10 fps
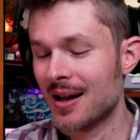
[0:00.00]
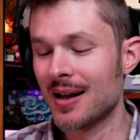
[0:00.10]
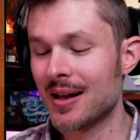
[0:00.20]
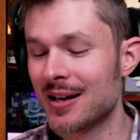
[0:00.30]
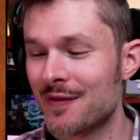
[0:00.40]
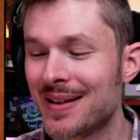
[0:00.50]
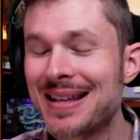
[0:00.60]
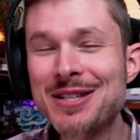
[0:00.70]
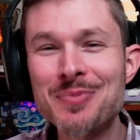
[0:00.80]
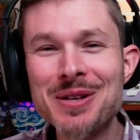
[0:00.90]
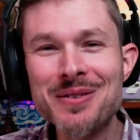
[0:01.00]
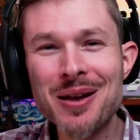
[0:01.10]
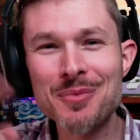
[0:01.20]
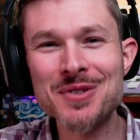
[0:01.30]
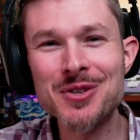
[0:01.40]
In any event, that's been your
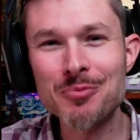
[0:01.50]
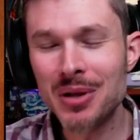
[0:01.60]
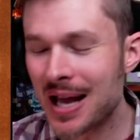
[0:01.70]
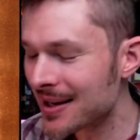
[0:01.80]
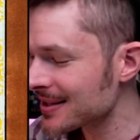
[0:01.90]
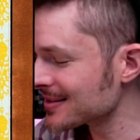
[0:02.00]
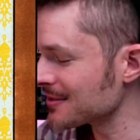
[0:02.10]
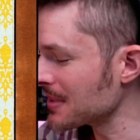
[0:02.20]
numbers and your planets and